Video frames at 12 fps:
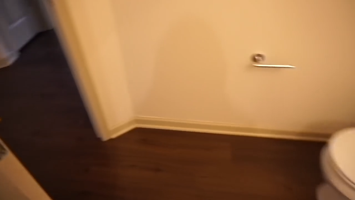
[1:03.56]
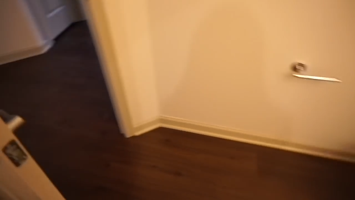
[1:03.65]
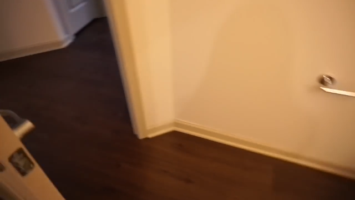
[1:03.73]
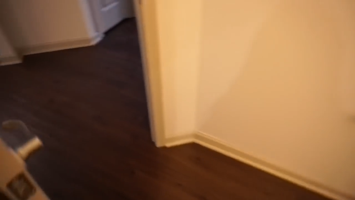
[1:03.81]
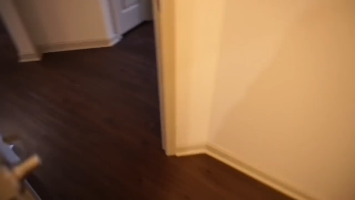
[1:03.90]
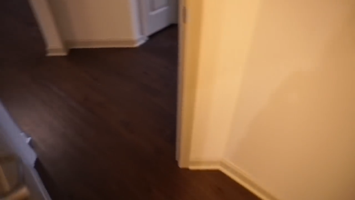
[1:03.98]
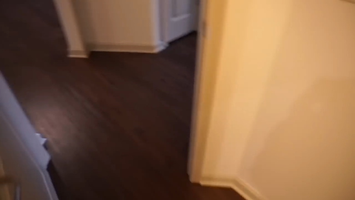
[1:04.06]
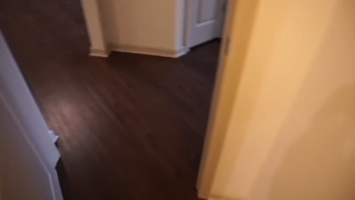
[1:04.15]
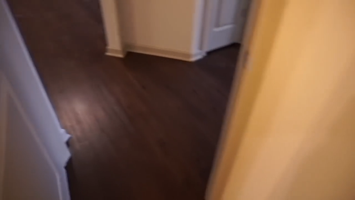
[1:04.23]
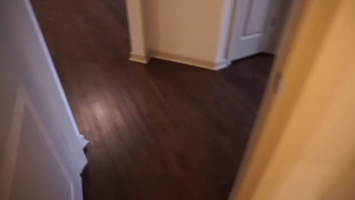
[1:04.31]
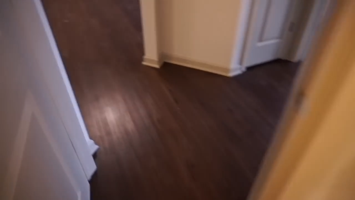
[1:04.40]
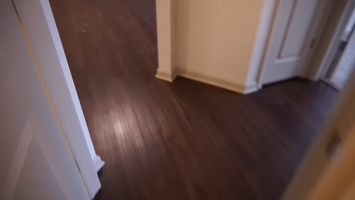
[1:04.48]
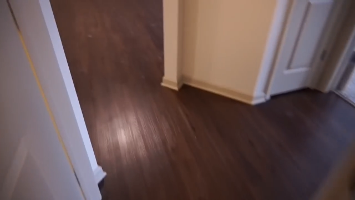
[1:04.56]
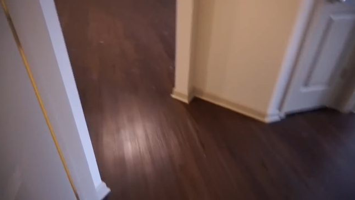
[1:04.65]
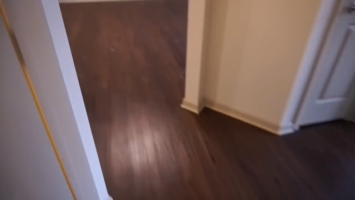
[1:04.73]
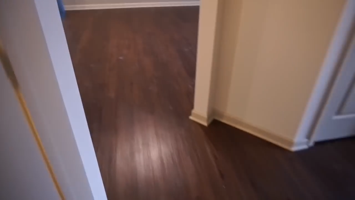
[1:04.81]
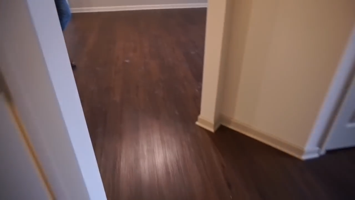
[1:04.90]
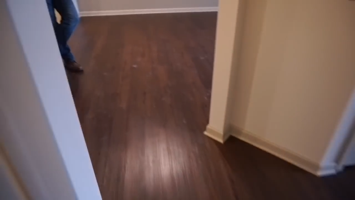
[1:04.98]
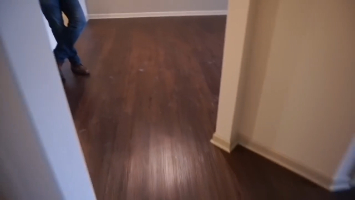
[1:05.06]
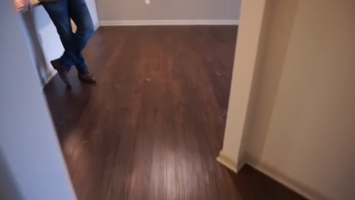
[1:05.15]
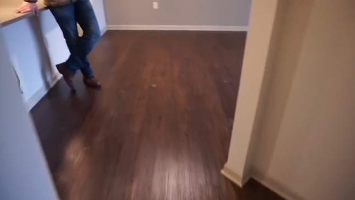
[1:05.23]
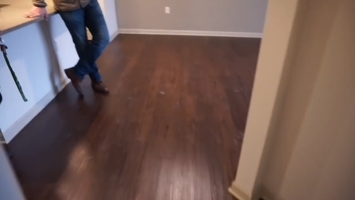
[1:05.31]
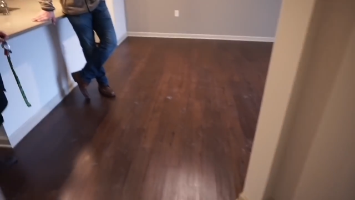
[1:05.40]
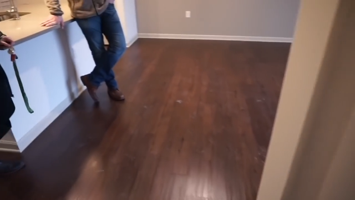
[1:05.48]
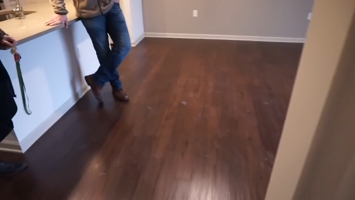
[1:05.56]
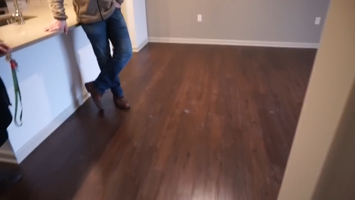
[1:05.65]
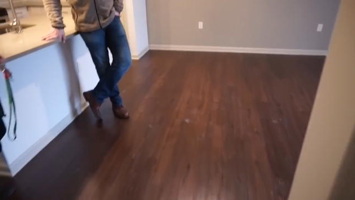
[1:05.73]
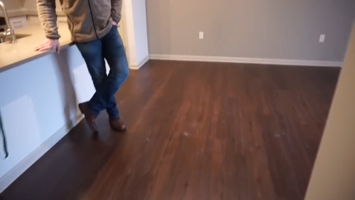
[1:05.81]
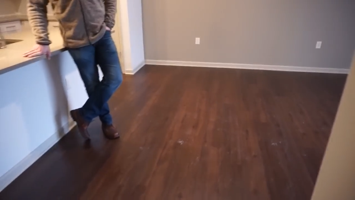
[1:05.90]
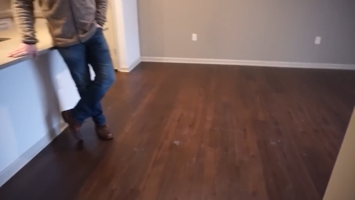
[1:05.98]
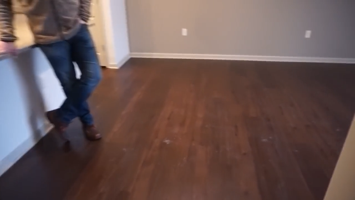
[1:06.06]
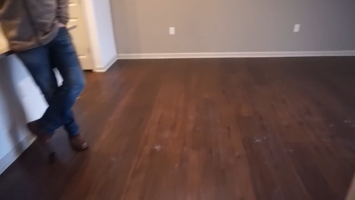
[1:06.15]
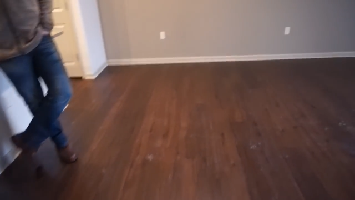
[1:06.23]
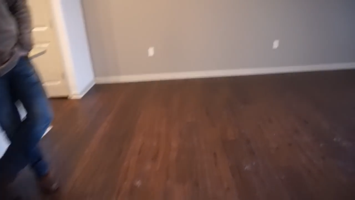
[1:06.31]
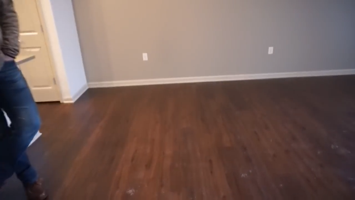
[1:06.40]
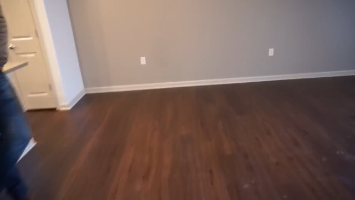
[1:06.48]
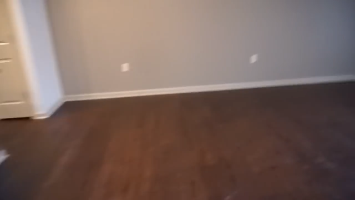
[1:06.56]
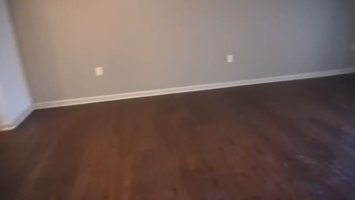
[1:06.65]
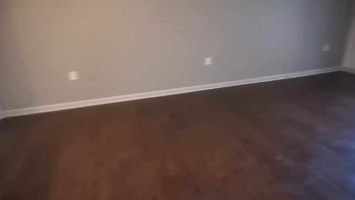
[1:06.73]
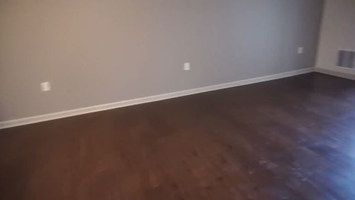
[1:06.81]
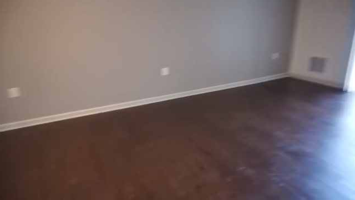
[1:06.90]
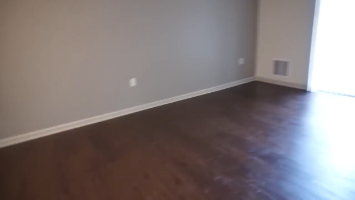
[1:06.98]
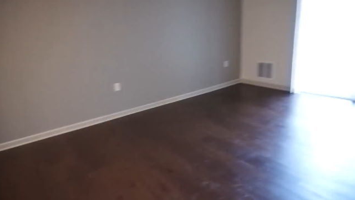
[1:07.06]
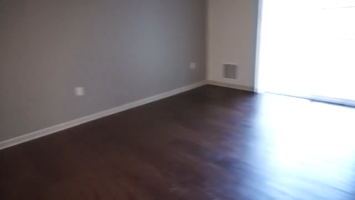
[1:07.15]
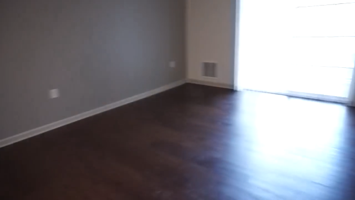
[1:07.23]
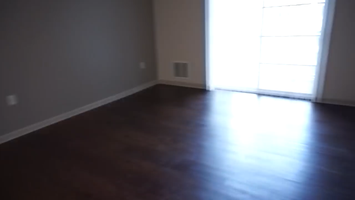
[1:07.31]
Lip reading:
[unreadable: no face in view]